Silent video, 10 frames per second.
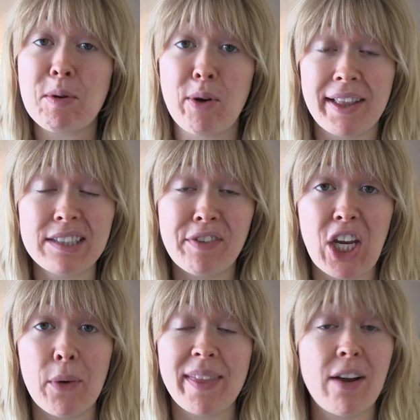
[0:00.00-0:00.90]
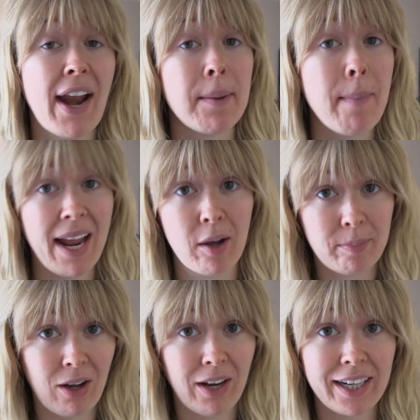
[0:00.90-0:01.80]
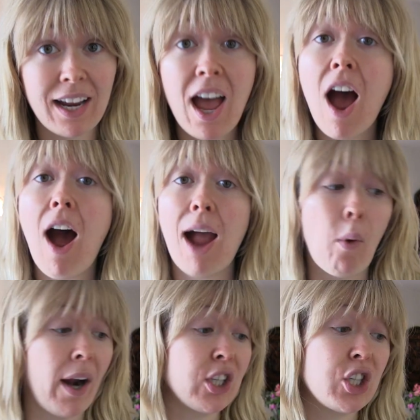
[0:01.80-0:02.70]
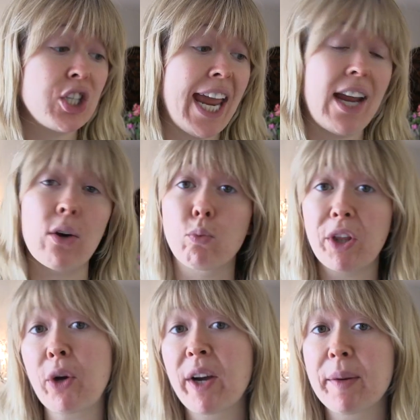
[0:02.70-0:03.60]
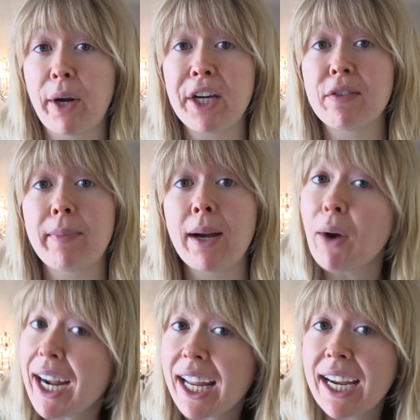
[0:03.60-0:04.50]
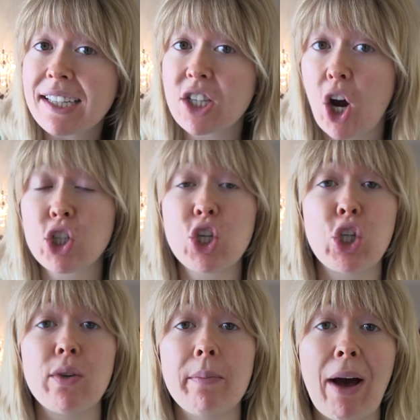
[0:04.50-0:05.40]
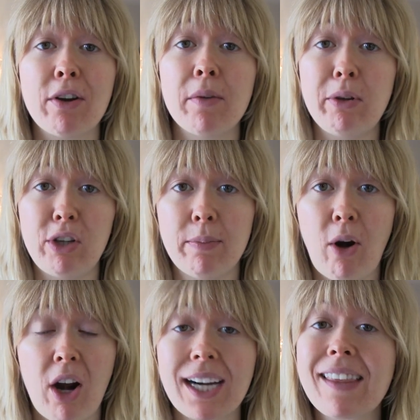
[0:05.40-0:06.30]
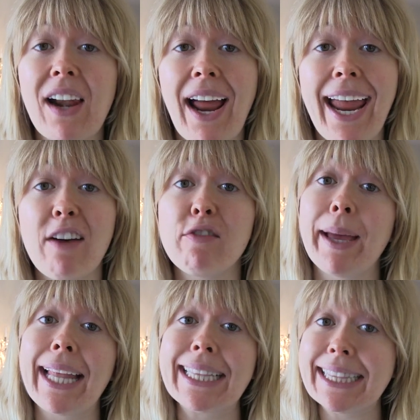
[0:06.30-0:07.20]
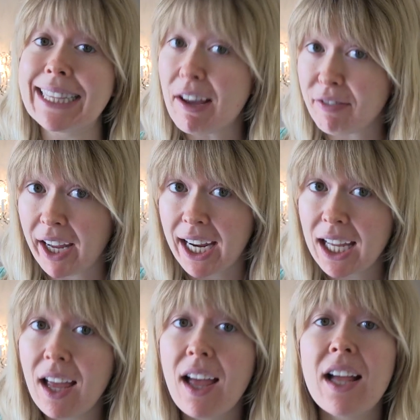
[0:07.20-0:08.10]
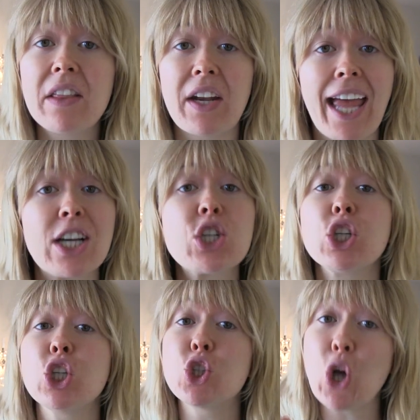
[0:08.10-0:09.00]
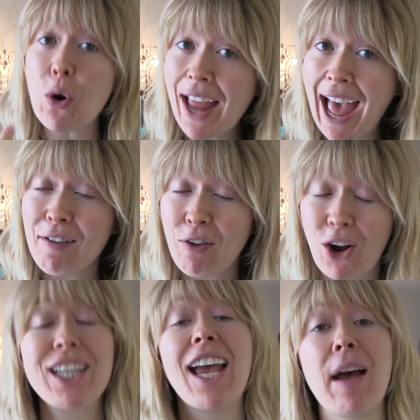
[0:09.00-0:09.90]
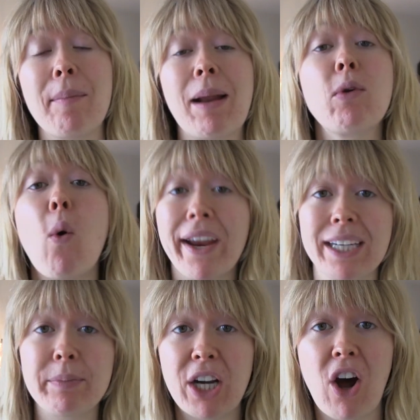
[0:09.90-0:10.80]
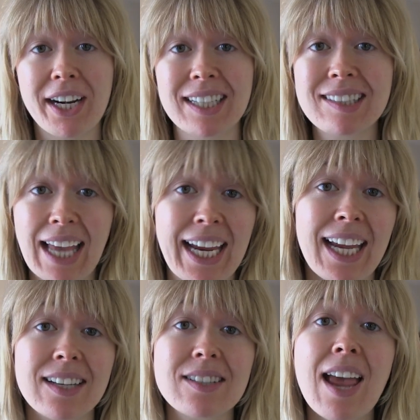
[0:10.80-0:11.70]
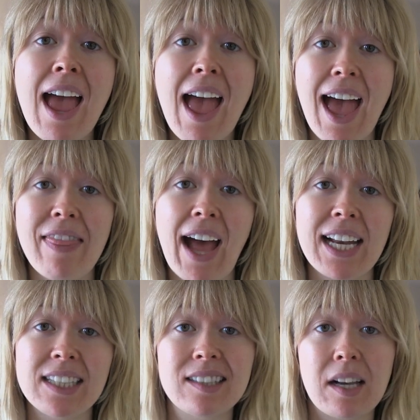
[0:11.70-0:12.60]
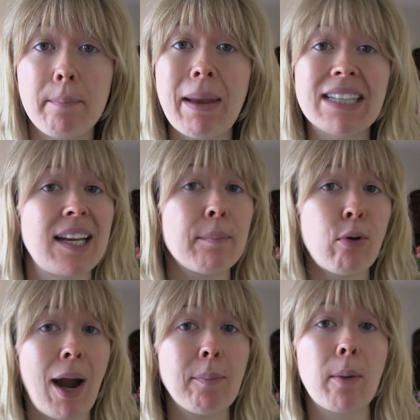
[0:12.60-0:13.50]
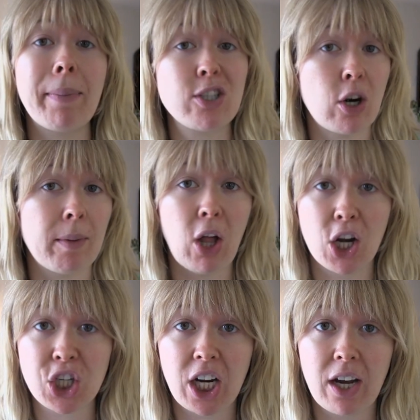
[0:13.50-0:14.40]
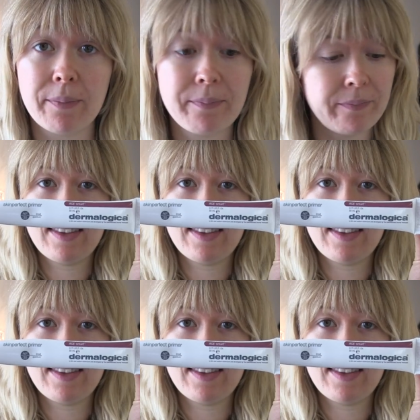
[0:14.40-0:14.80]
I'm doing this video without any makeup on. I wanted to take a really quick break from my writing to talk to you about a beauty product that I have been loving, that I actually don't have on yet, but I'm going to put on in a second, and that is an amazing primer by Dermalogica.